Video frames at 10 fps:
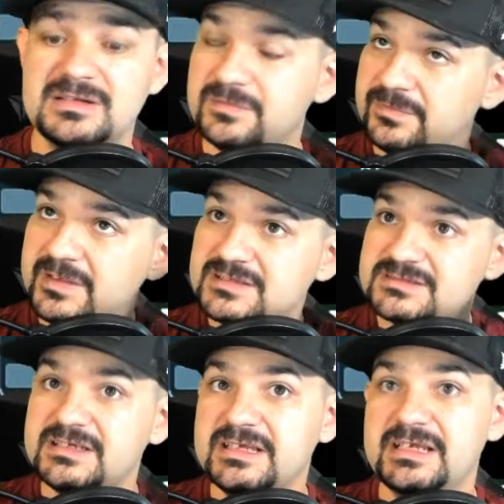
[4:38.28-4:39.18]

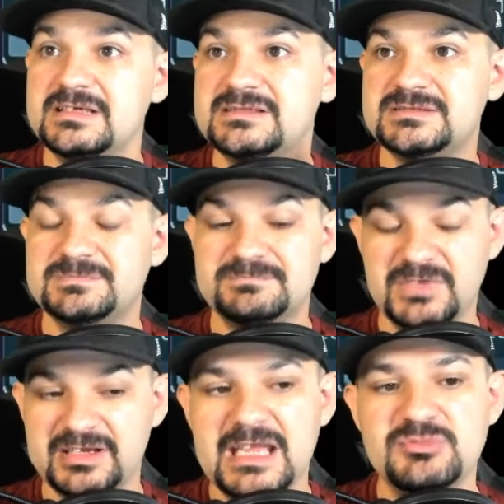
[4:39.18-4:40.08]
This is
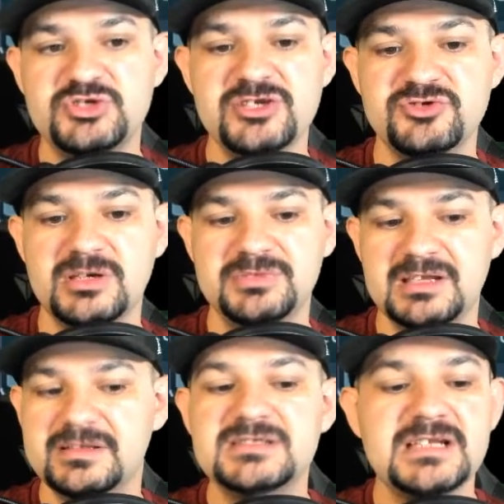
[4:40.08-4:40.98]
a game changer
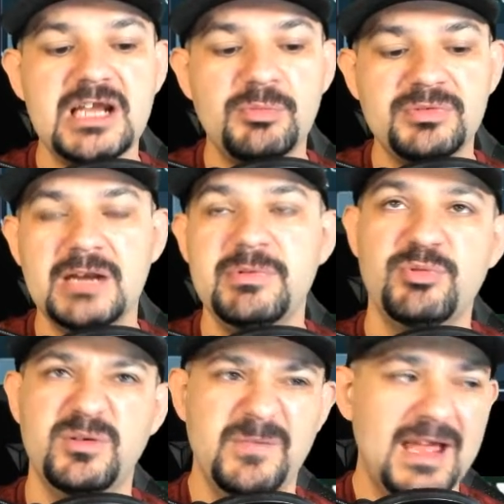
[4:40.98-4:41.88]
update. This is going to help a lot of
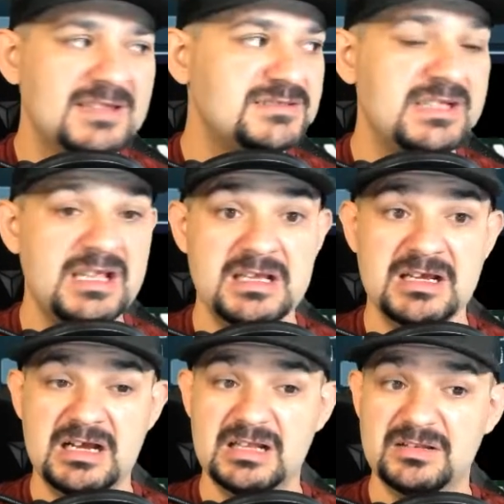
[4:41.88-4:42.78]
people advance
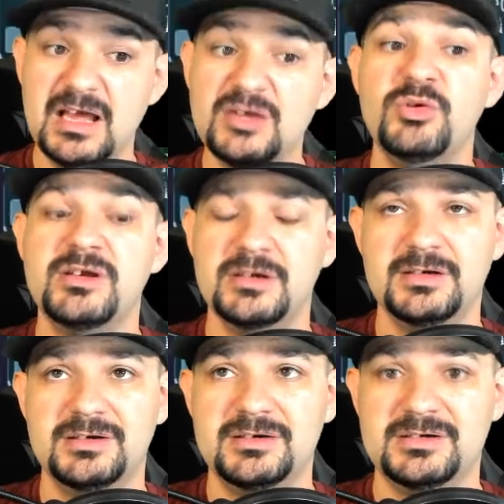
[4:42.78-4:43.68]
a lot
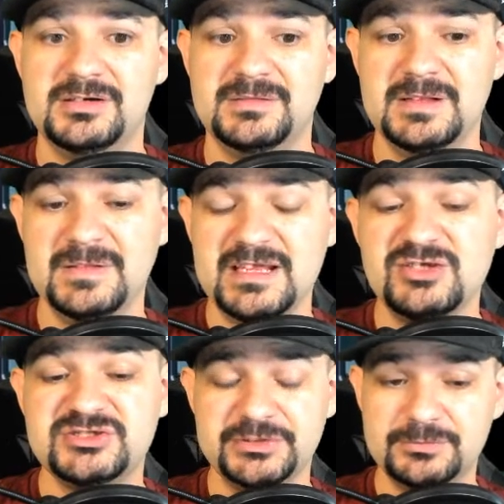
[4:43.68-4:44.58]
quicker than they
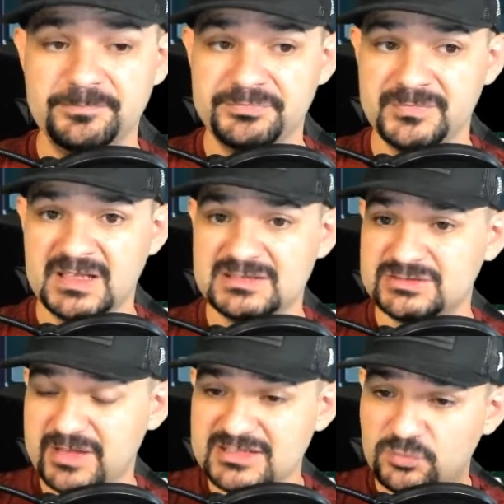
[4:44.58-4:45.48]
used to.
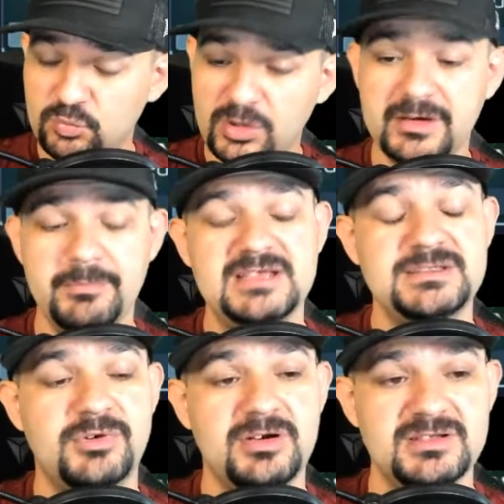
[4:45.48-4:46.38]
So that's one
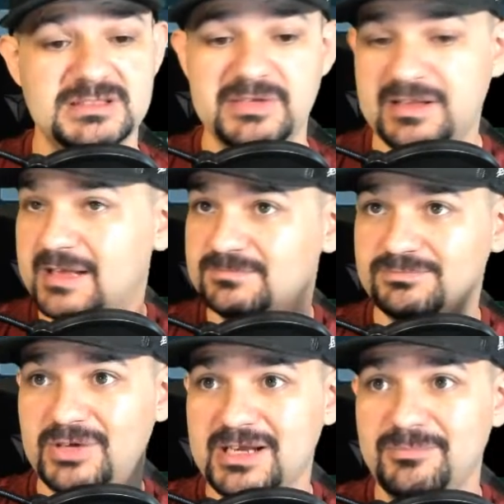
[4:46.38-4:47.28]
amazing part of this update. That's
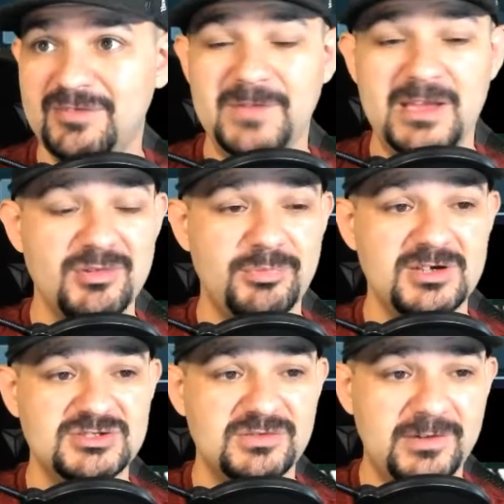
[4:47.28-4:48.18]
probably my favorite
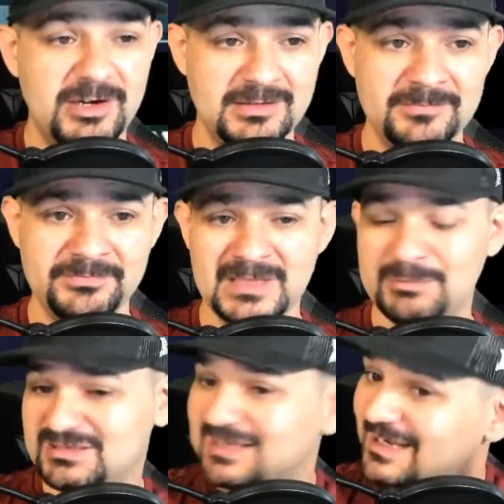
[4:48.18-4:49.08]
part so far.
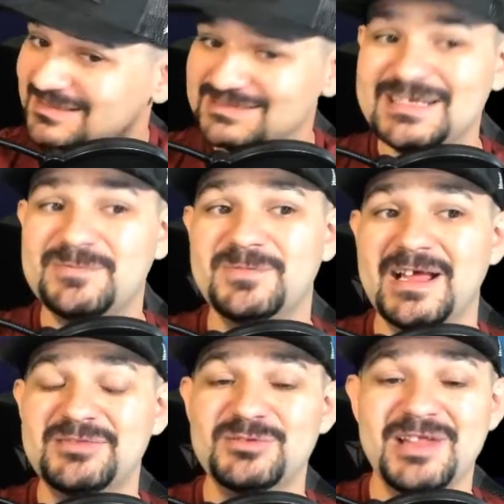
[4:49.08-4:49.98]
Besides, like I said,
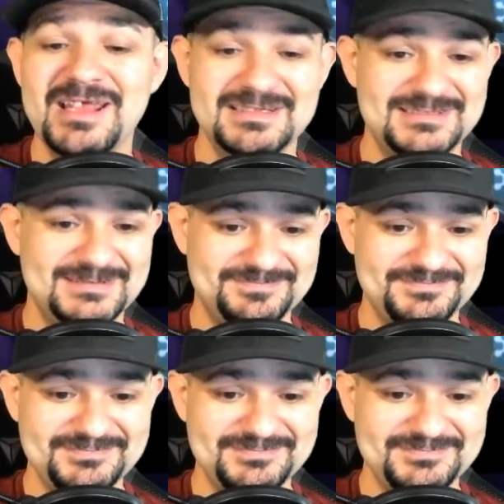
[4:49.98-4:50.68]
flying through planets.